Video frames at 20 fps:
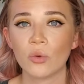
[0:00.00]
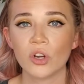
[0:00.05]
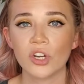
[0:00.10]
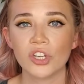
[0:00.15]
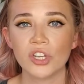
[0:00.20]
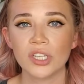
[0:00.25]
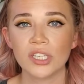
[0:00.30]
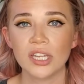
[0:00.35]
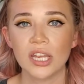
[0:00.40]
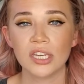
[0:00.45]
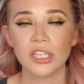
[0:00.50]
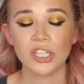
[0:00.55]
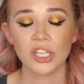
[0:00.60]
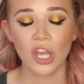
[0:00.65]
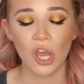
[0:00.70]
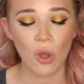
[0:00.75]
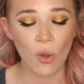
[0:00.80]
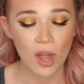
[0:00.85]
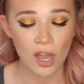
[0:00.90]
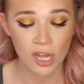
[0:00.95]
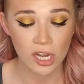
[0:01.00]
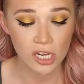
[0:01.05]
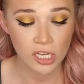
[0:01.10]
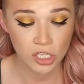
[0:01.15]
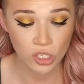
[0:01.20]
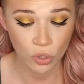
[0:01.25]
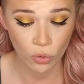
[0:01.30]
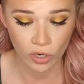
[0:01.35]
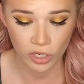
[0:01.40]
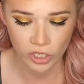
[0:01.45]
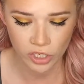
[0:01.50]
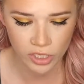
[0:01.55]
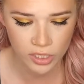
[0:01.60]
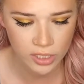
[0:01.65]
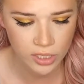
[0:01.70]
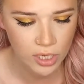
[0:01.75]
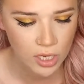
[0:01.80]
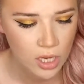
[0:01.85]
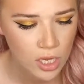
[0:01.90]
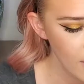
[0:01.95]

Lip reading: are just set to go, and it is gorgeous. And